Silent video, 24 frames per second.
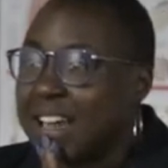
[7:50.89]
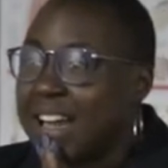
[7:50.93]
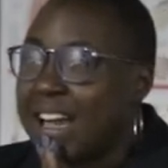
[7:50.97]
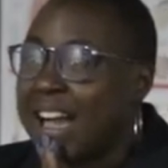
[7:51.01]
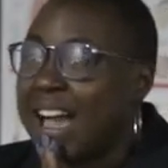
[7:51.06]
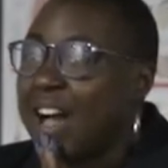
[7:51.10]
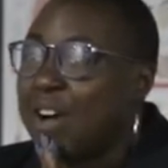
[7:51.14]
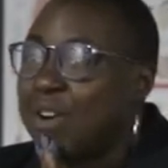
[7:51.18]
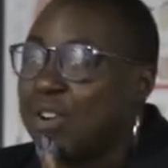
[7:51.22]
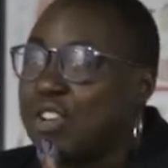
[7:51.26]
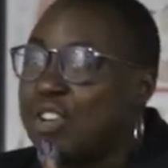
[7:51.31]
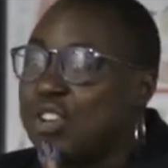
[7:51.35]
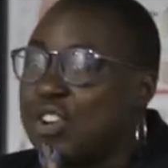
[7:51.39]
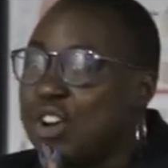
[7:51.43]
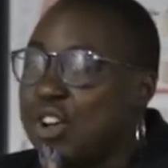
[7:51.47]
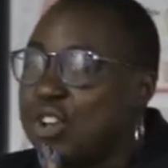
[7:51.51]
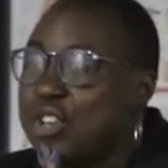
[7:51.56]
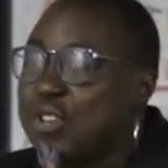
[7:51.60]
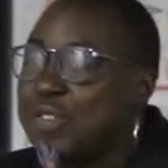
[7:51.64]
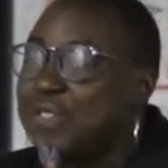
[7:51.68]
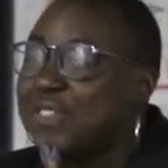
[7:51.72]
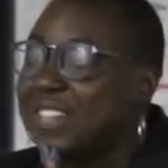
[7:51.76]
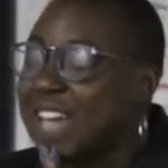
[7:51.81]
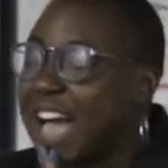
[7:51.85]
How do you
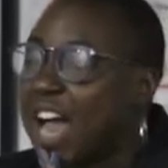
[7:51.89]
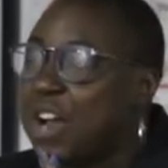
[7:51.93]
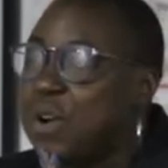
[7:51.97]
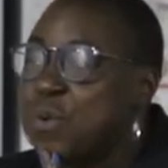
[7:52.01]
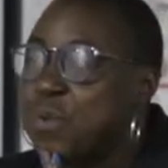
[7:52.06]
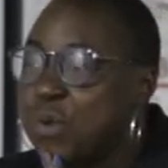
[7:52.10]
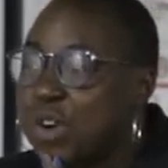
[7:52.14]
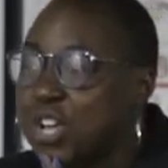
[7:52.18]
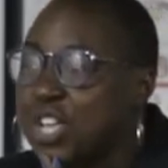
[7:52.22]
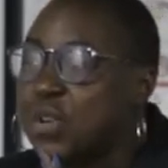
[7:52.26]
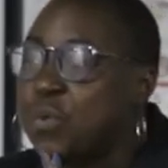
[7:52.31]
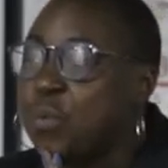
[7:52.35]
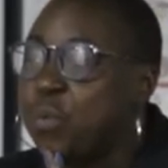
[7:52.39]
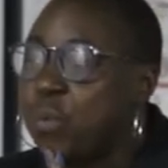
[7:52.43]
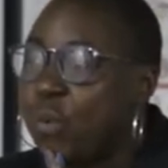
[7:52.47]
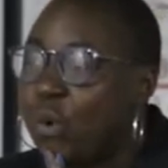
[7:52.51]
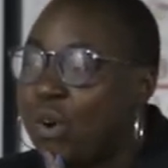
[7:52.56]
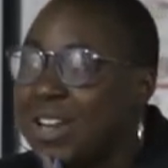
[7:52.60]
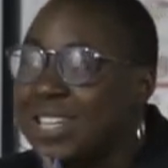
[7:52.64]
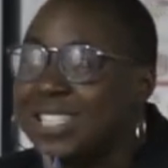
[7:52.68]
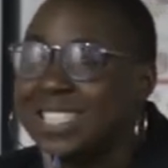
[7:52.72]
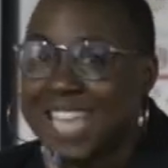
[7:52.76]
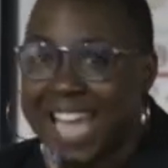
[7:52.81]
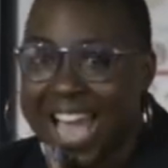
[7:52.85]
know you've gotten what you
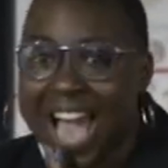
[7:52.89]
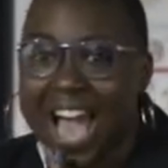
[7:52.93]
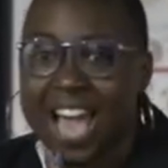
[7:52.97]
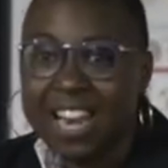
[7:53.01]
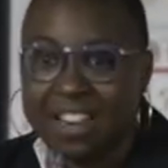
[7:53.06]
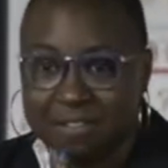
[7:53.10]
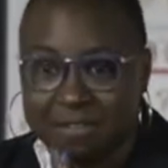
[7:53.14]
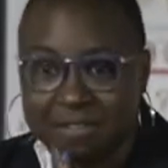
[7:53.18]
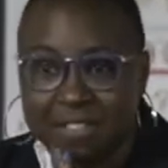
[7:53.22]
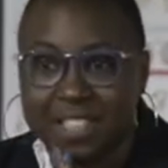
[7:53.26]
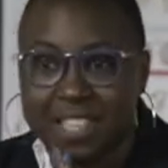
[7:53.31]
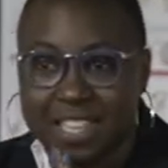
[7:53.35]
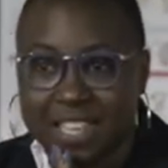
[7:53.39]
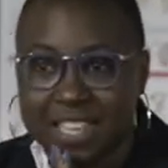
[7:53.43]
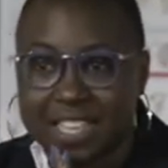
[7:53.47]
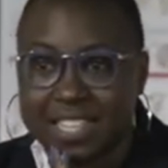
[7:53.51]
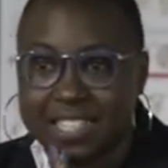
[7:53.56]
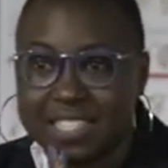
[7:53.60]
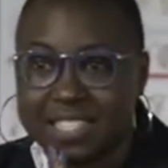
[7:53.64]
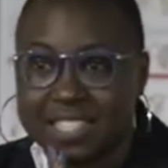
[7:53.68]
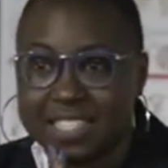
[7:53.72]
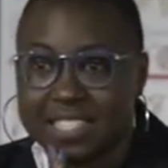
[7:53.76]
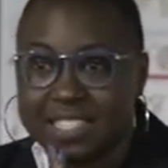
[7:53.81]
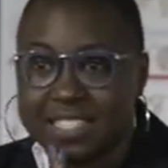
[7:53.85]
want out of
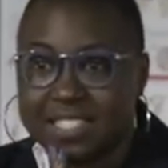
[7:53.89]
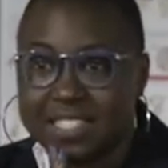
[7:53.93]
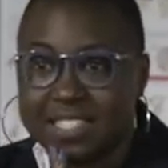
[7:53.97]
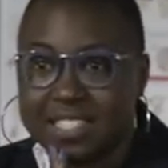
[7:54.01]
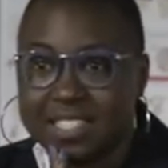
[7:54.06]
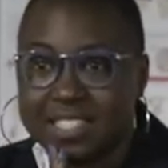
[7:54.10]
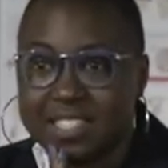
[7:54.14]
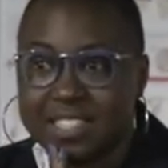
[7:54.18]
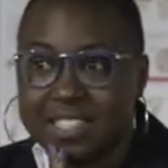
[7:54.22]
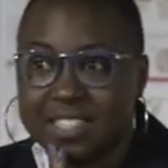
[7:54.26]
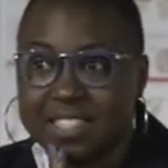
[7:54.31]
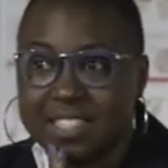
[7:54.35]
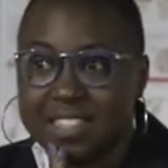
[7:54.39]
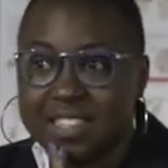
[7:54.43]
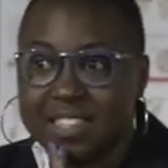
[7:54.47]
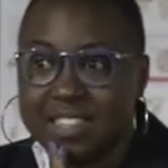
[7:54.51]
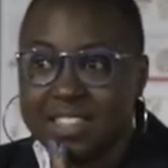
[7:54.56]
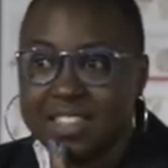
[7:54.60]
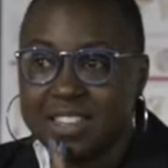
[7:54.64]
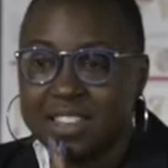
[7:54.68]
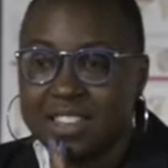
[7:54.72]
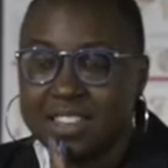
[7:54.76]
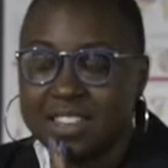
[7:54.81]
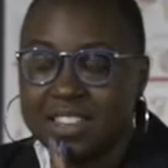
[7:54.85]
this?
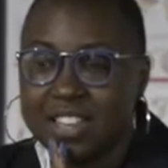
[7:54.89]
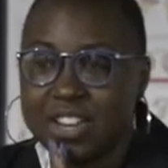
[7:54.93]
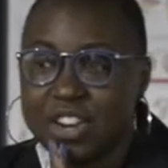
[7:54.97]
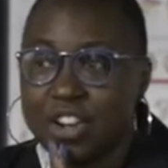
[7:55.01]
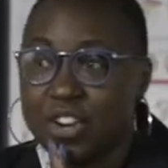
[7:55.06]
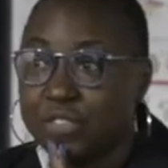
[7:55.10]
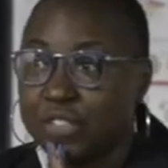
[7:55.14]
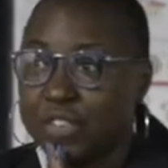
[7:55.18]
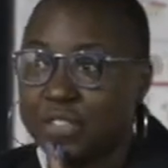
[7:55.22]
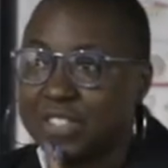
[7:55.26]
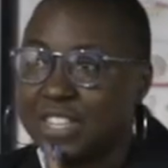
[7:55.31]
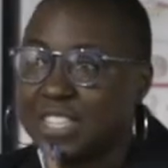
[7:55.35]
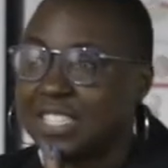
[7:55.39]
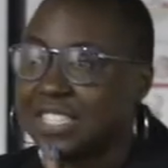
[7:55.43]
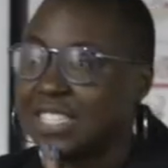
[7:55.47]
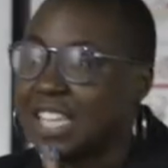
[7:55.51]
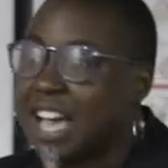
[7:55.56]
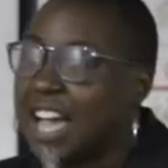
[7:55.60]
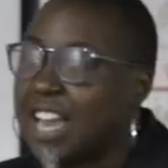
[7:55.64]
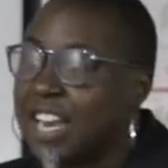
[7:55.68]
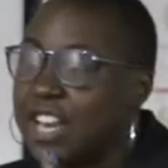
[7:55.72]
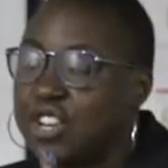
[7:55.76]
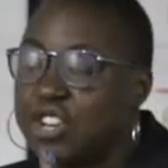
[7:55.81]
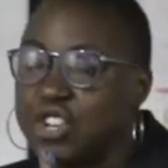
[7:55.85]
You know, if you've
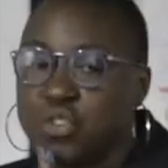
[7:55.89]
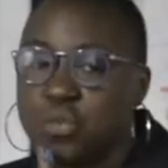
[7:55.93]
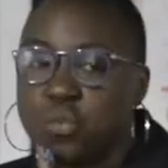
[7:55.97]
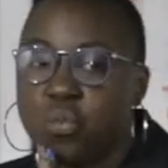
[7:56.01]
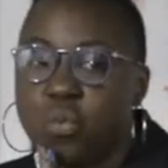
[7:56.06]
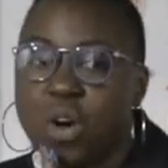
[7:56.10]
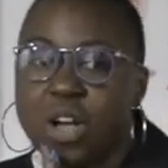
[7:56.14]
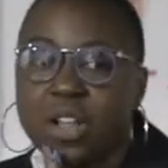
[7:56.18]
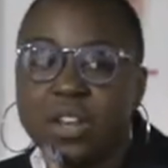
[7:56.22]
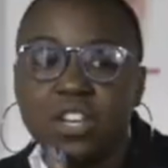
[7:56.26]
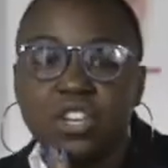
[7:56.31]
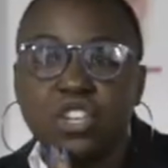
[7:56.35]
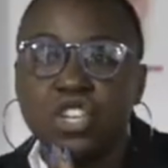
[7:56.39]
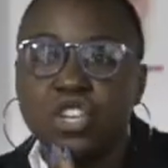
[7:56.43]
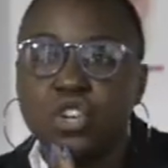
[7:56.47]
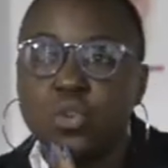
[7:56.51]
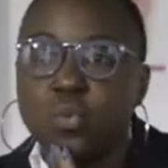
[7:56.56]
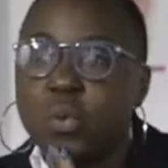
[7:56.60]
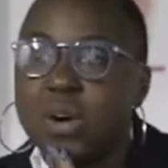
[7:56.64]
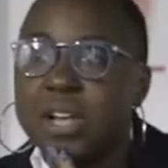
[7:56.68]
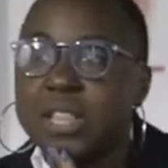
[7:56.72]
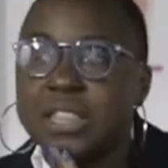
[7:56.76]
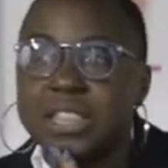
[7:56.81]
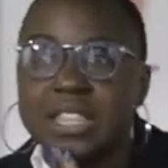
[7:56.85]
decided you
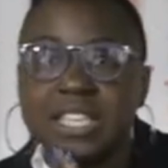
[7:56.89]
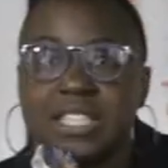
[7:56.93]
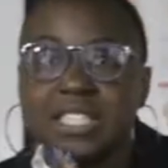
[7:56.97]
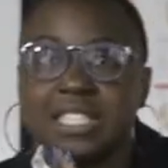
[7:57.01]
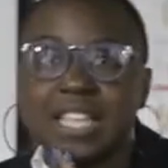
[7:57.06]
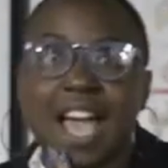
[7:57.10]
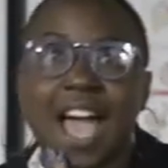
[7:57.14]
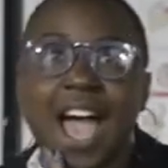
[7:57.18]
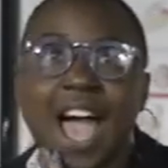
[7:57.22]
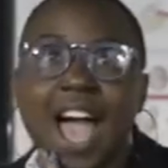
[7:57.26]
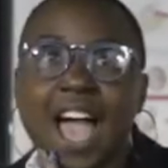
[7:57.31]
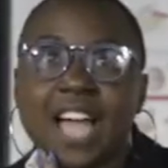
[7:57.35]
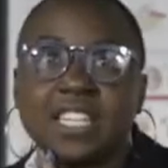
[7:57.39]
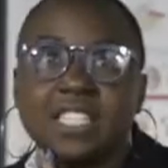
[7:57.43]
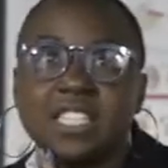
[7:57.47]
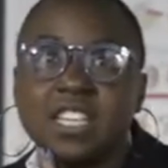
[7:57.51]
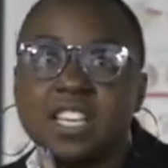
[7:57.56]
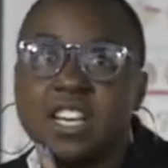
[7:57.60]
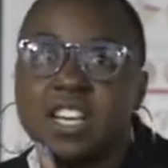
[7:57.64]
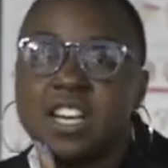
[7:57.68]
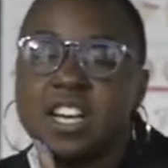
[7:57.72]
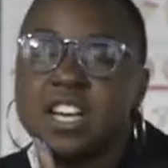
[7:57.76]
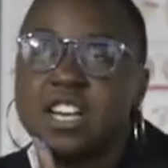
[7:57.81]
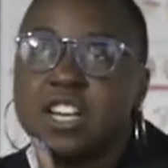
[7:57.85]
want this act,
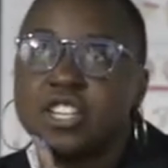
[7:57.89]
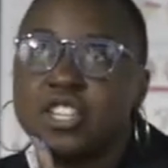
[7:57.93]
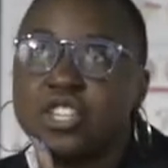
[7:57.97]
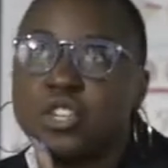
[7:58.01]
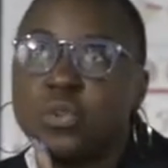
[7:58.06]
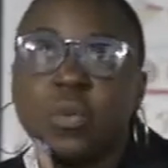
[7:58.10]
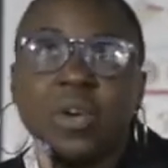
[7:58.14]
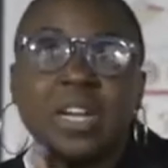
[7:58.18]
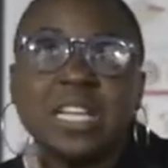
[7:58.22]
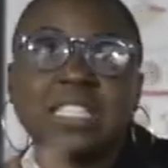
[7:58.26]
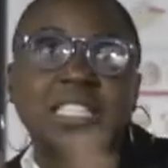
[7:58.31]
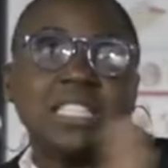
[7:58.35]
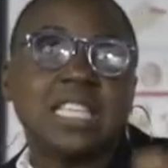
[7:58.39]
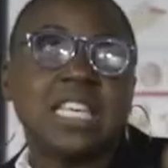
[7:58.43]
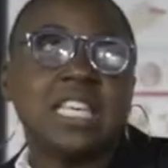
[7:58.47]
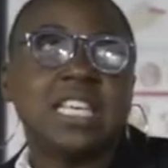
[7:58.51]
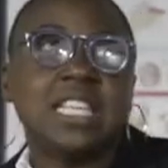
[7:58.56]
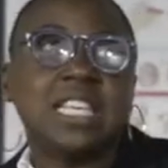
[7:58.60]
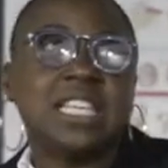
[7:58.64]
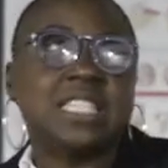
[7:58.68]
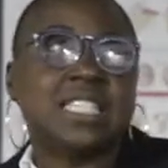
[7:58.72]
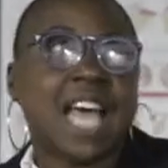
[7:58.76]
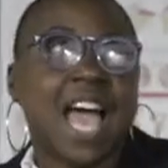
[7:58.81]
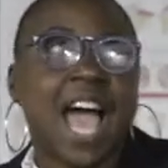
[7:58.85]
you want to see
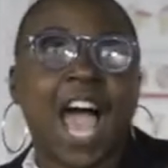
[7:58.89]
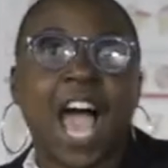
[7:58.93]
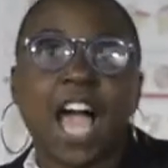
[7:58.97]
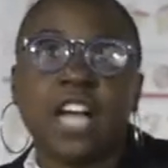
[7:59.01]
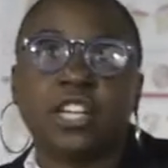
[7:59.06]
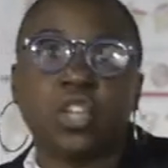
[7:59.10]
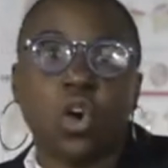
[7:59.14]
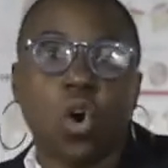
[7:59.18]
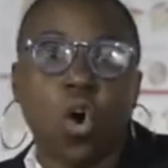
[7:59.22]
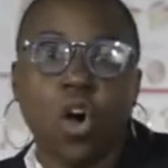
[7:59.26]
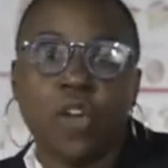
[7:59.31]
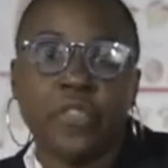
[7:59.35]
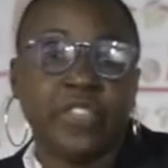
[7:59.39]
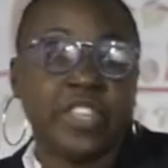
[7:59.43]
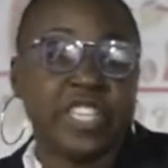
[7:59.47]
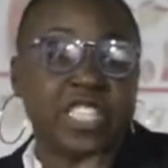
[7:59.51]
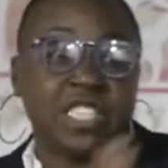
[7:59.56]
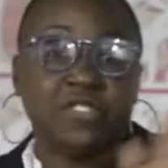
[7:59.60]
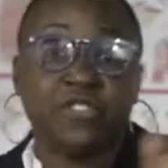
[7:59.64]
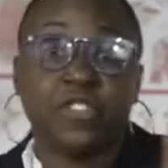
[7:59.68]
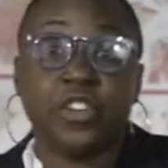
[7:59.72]
this act on this